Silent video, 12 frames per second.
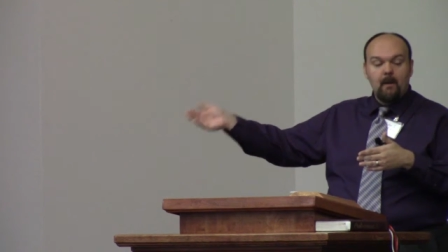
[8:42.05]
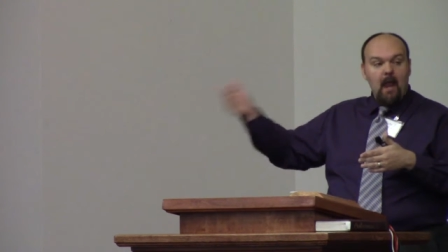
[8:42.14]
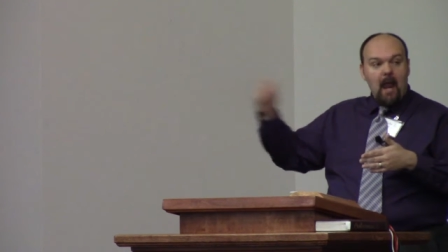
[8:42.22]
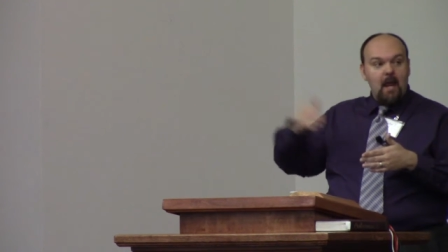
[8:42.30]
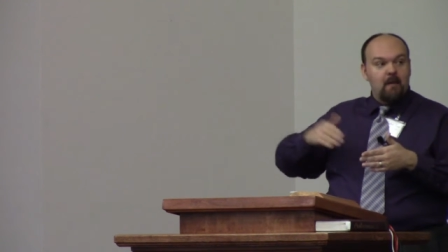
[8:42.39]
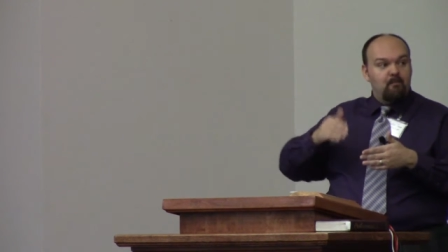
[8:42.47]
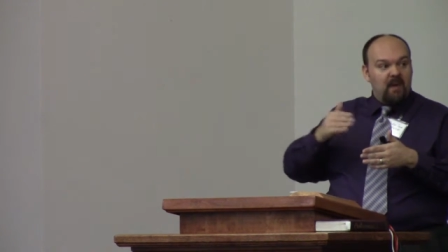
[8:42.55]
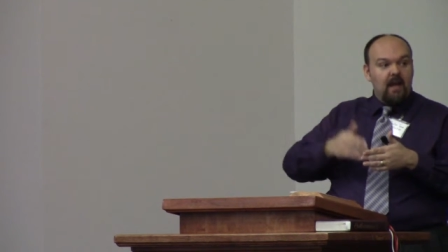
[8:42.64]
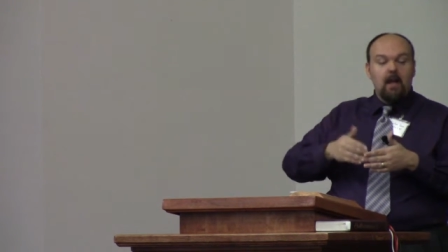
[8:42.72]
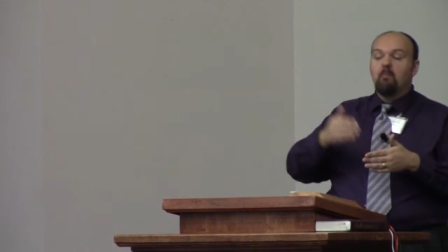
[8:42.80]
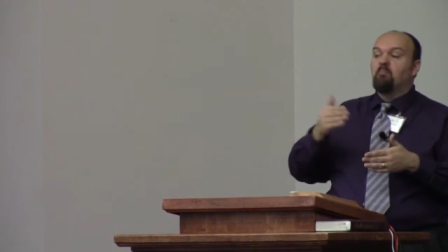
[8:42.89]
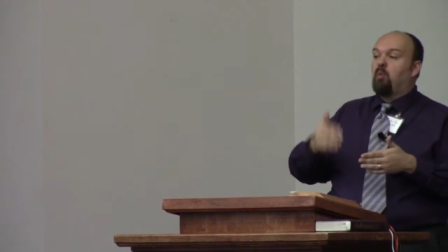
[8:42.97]
And
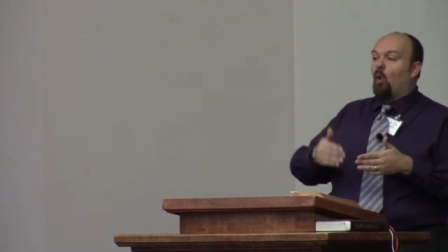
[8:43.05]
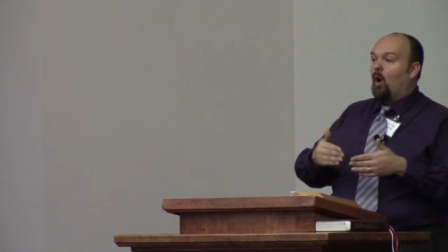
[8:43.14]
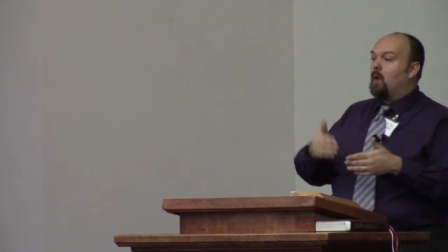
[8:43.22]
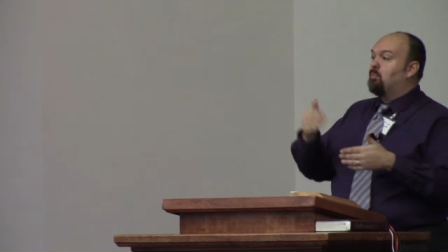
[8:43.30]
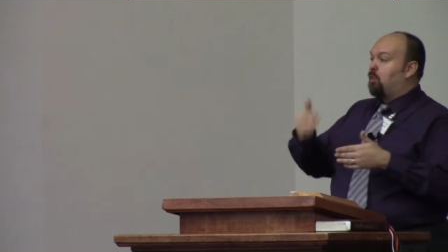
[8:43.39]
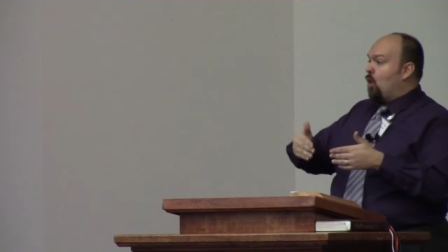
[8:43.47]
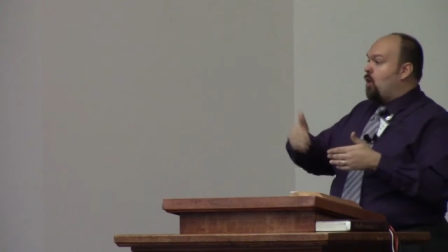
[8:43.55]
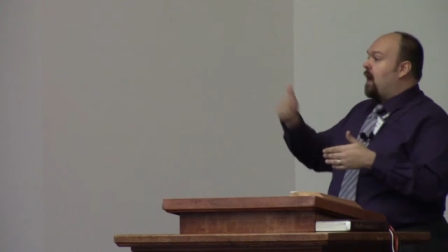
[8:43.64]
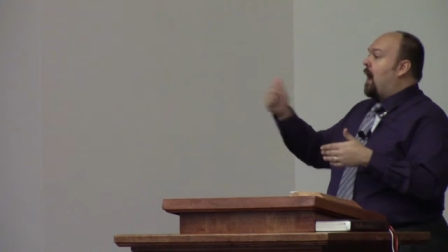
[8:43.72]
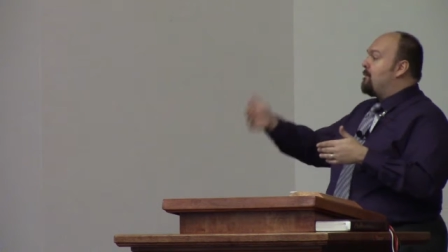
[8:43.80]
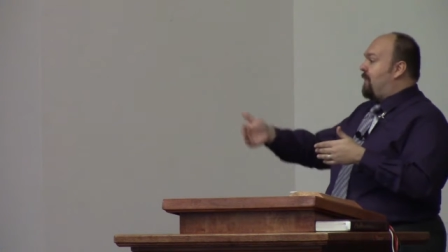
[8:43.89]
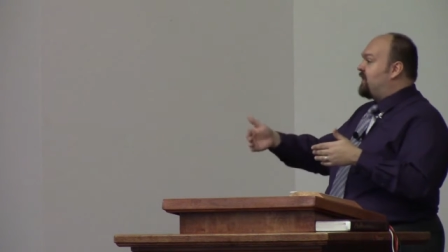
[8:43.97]
being born broken
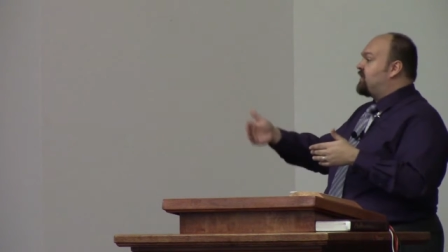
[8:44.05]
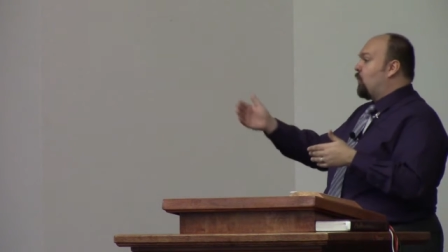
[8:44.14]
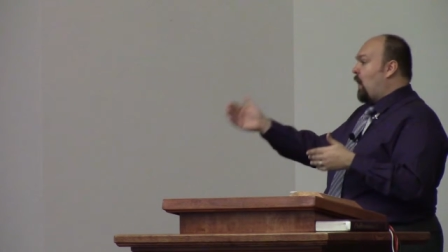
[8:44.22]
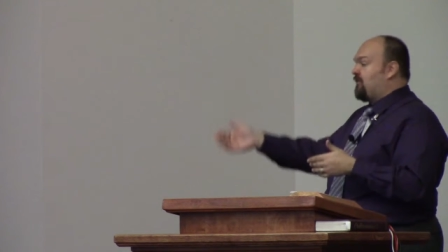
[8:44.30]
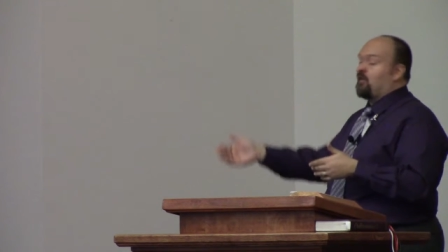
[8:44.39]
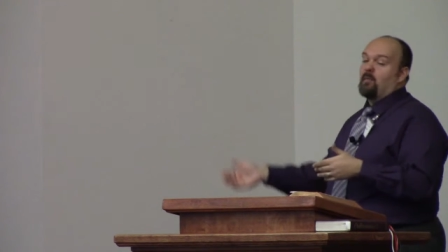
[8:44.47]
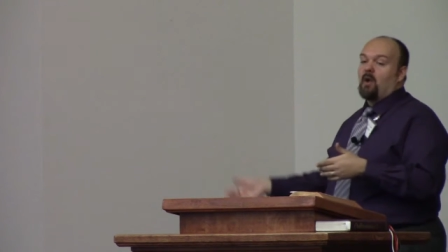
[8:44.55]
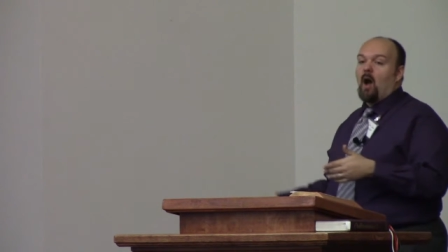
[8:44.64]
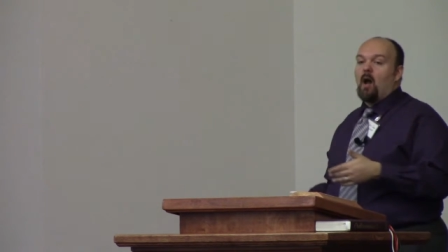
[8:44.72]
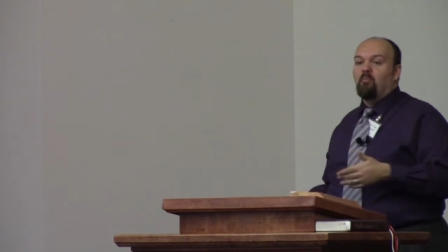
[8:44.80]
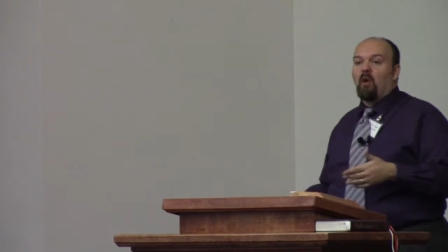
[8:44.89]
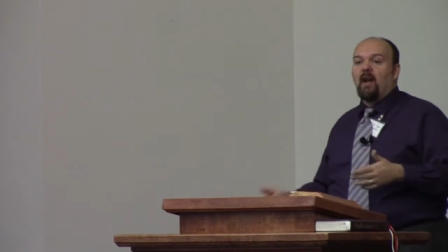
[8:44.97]
and bent away from
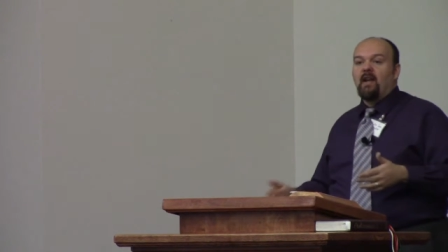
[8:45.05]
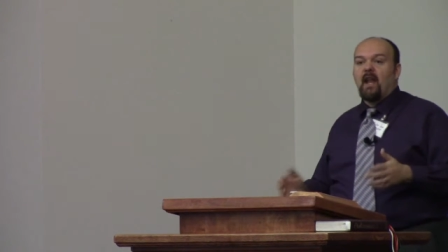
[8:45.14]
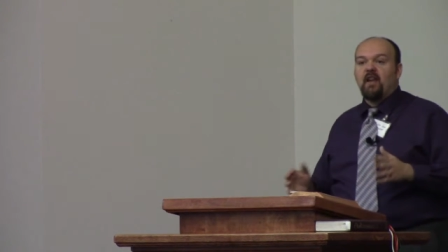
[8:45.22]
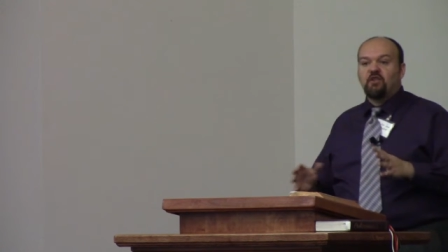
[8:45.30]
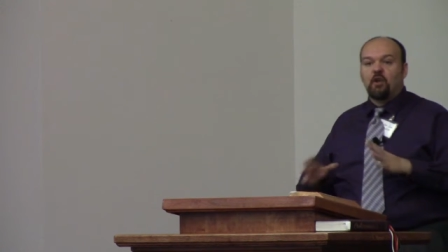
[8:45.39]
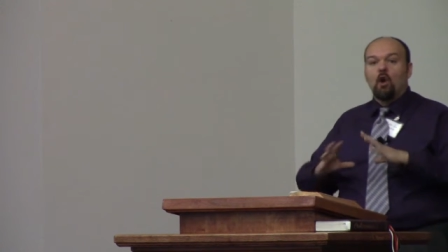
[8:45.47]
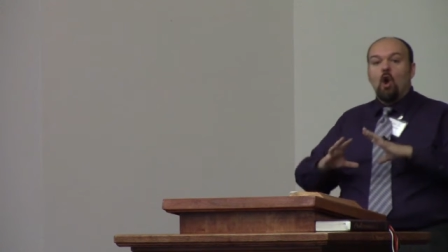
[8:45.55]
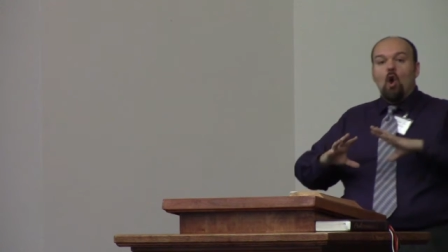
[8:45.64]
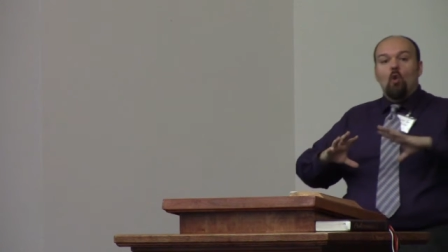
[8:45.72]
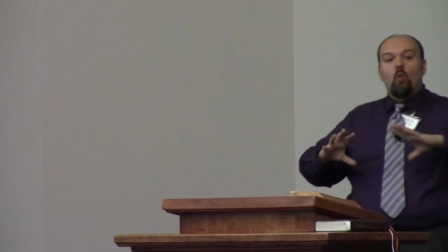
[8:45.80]
God by nature,